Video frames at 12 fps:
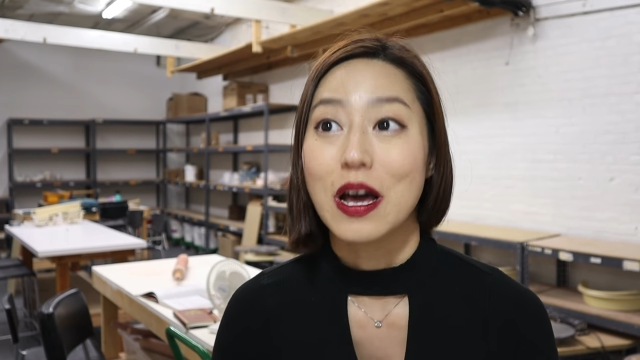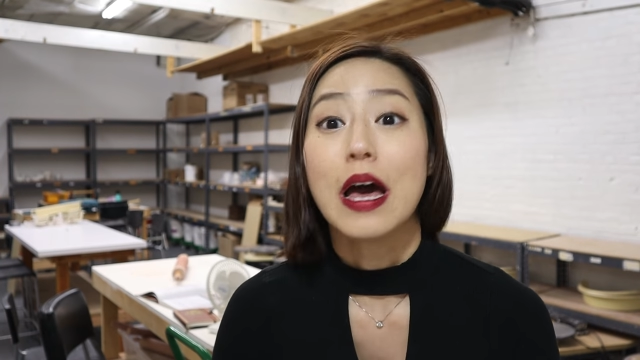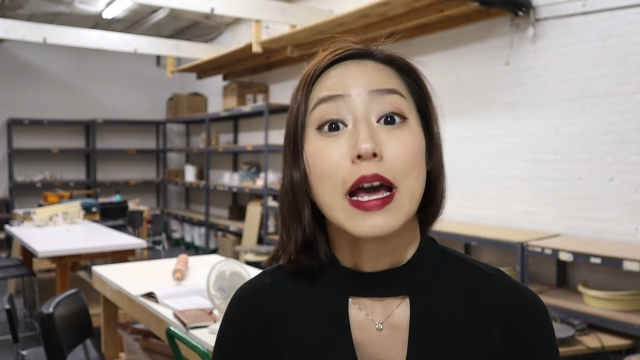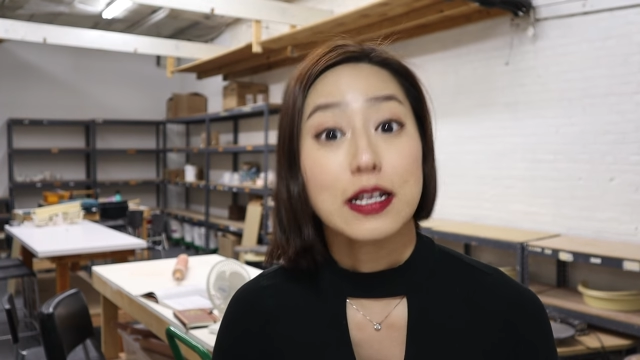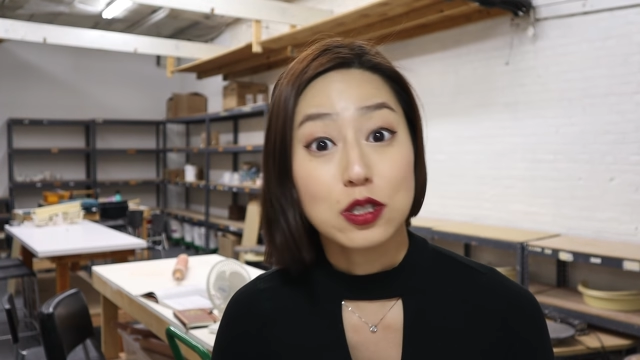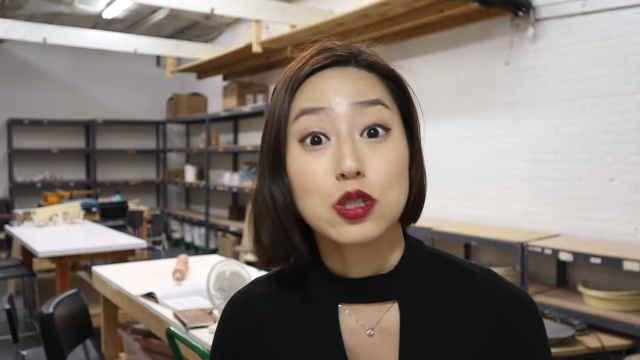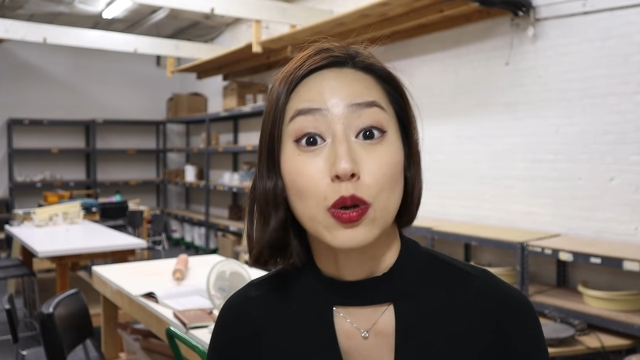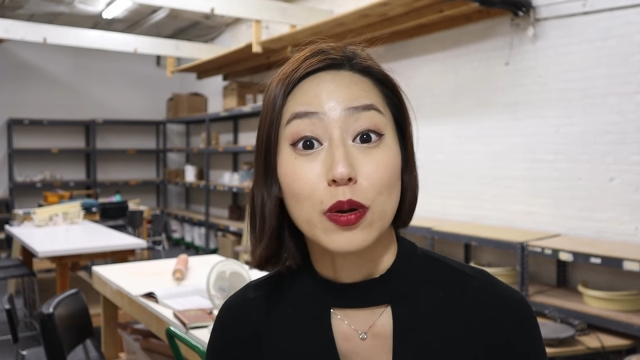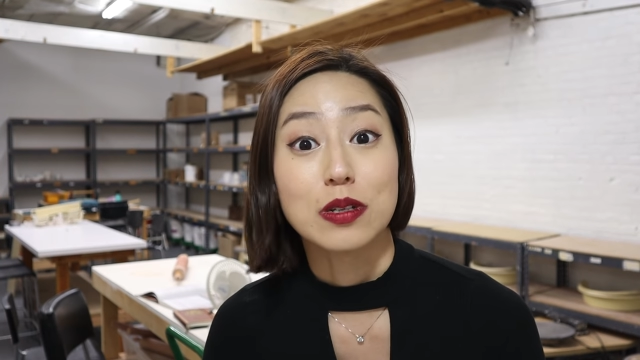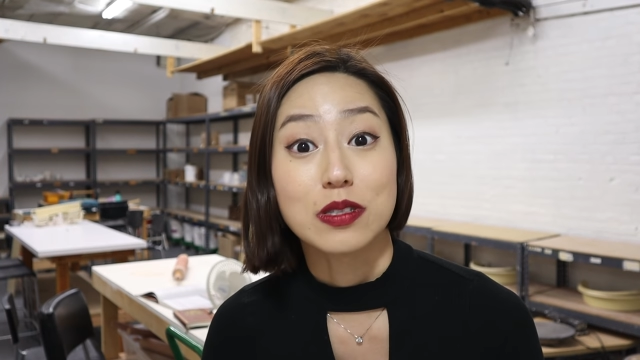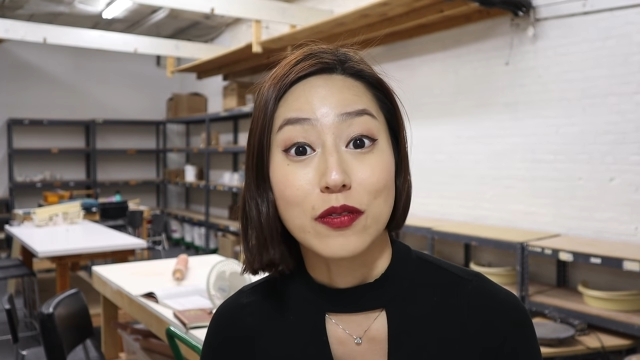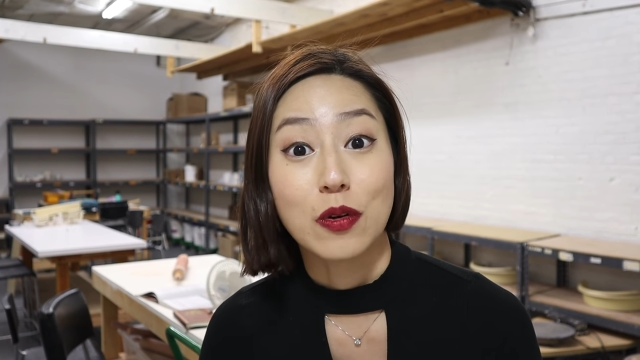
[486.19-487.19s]
And
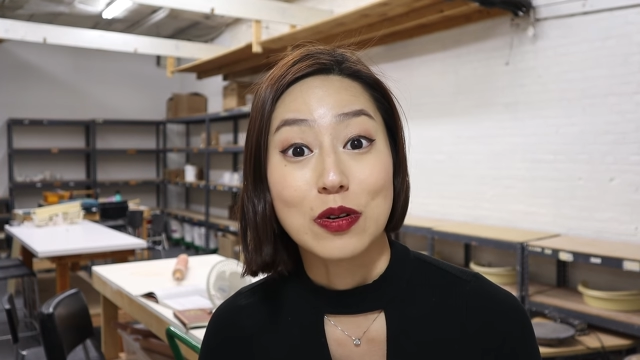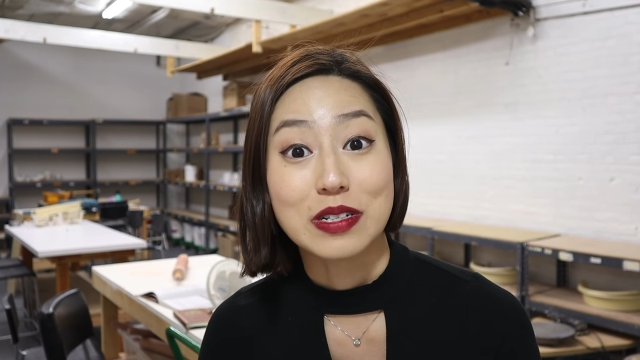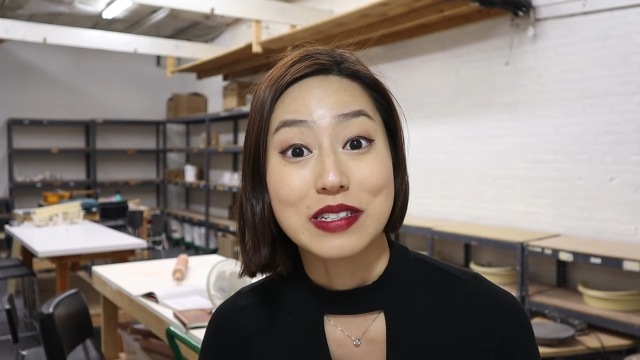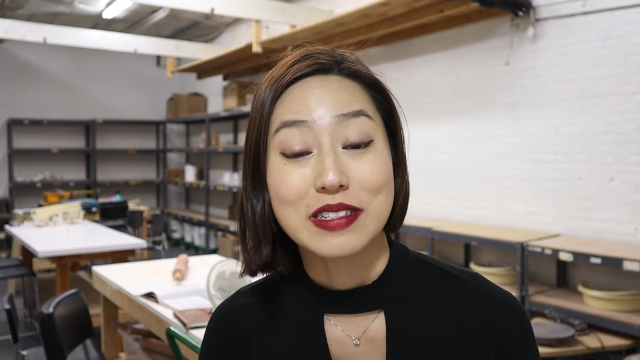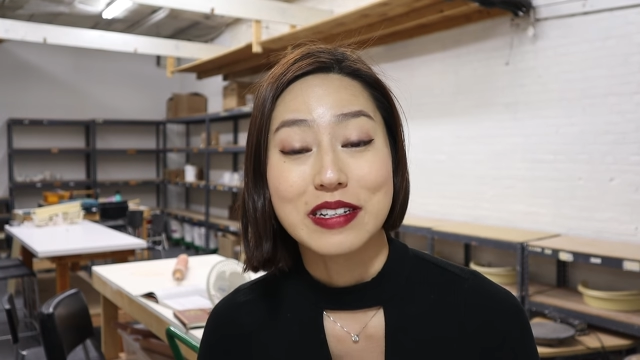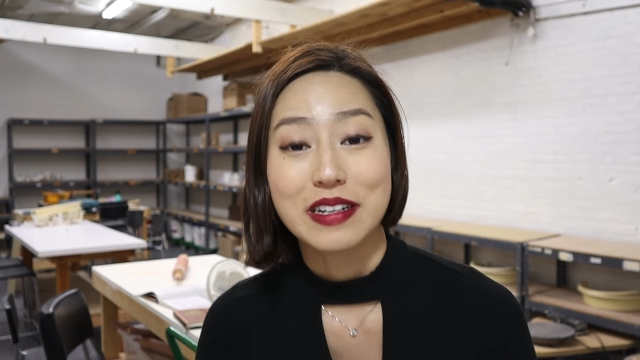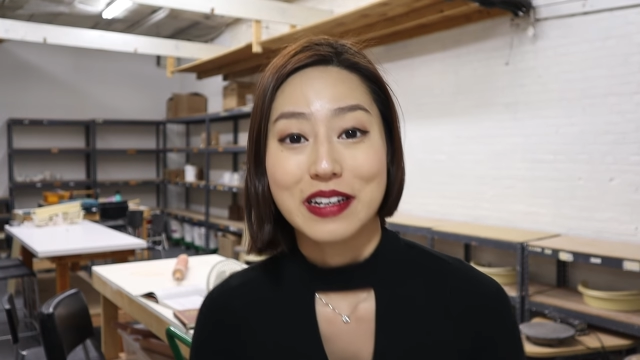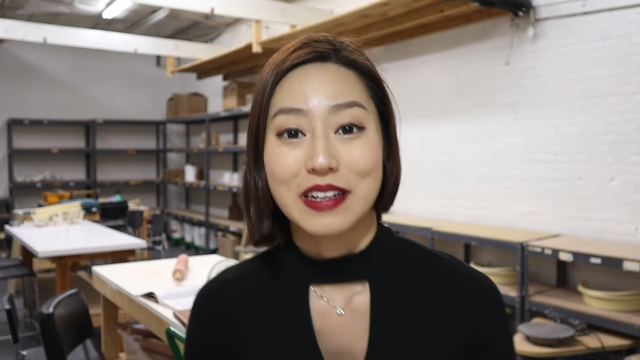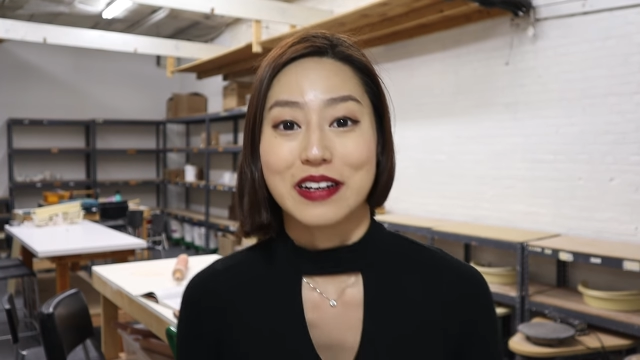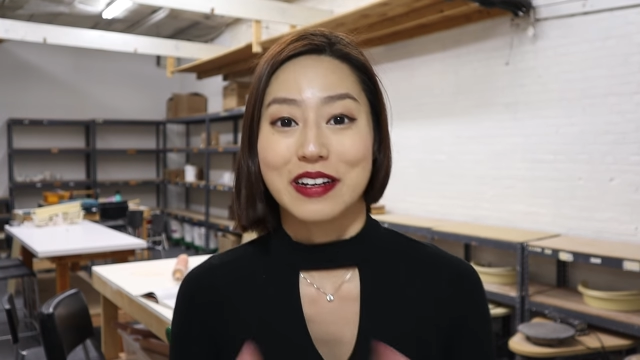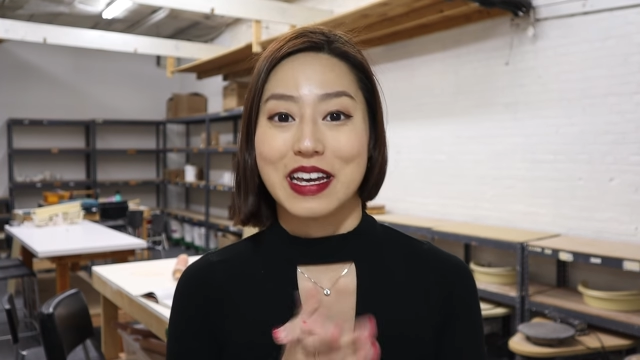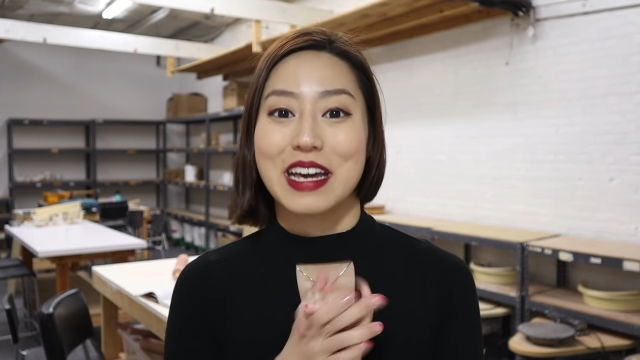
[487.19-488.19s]
tutorials, of course.
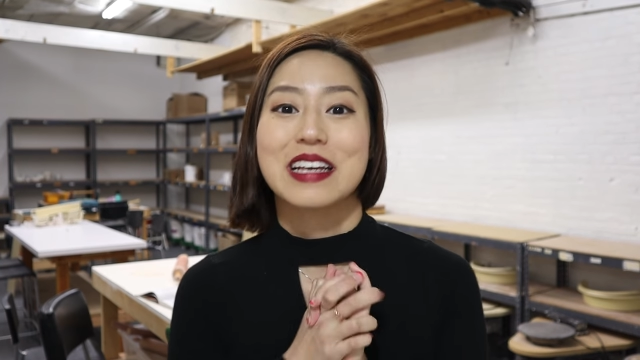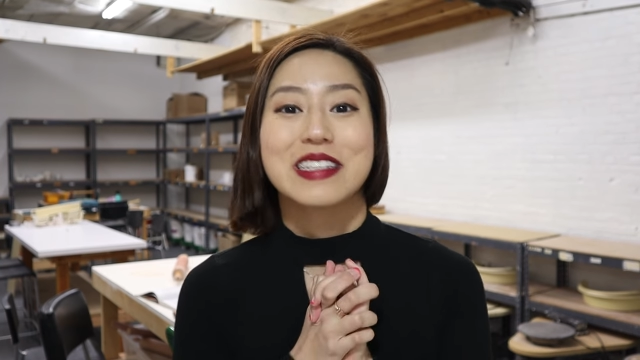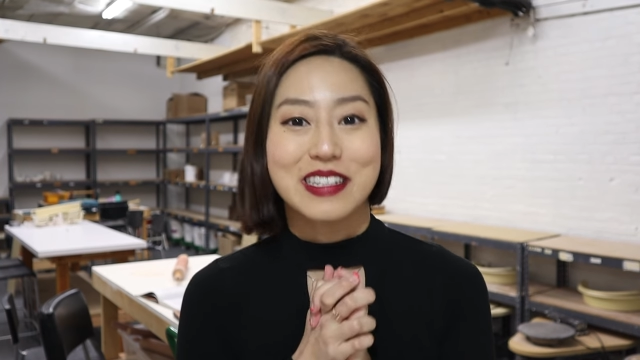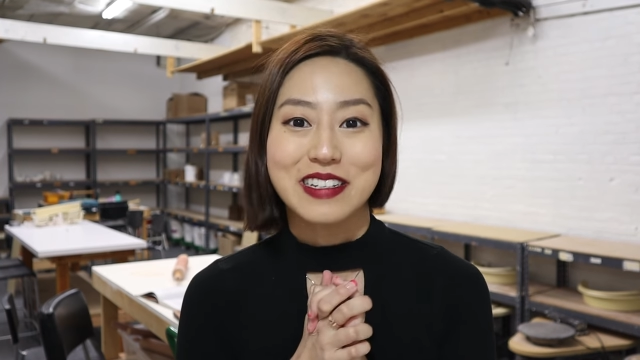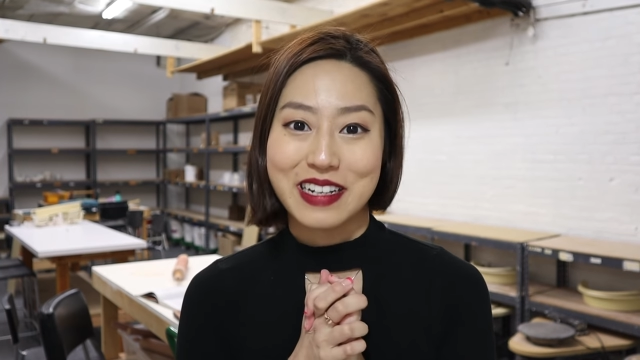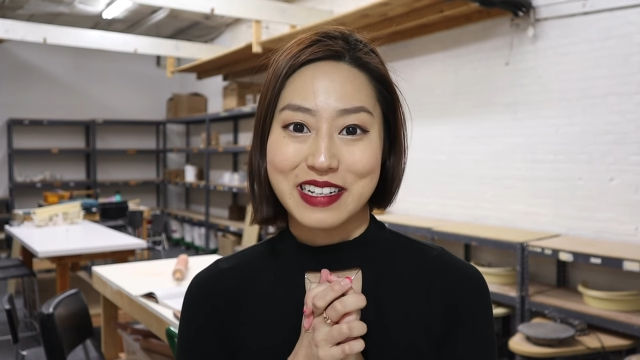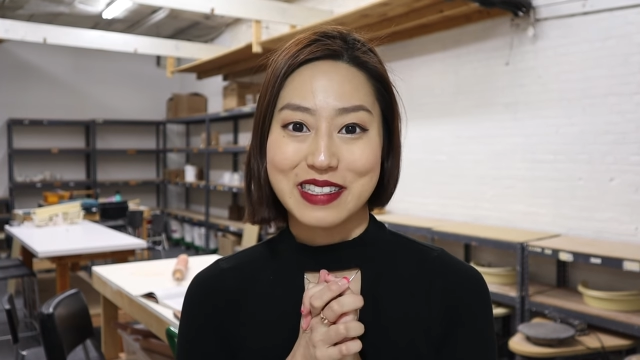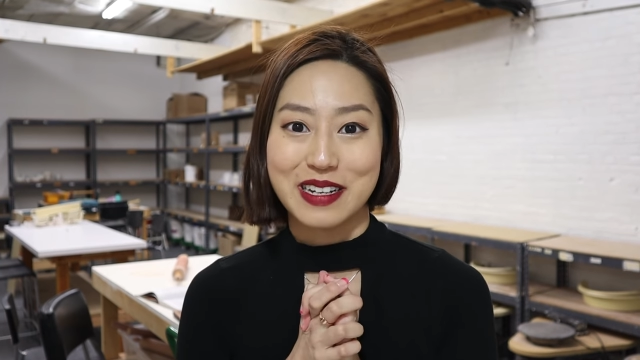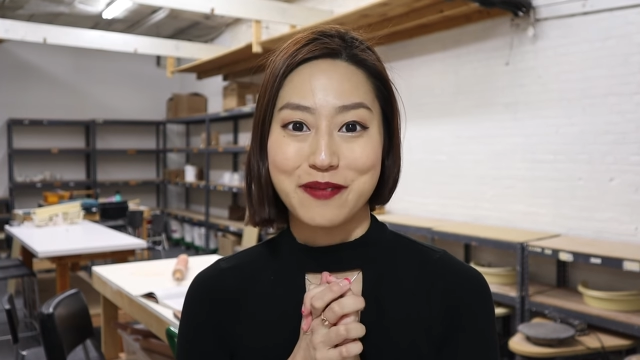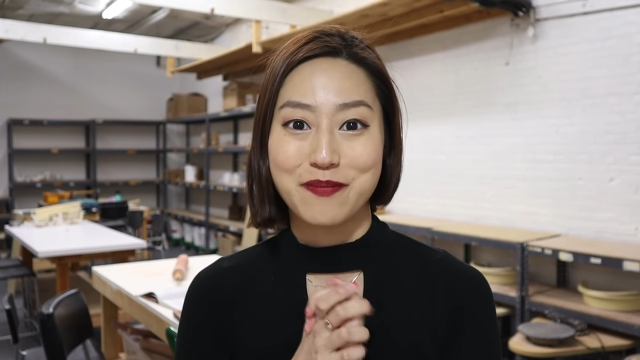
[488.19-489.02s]
Okay, see you next time.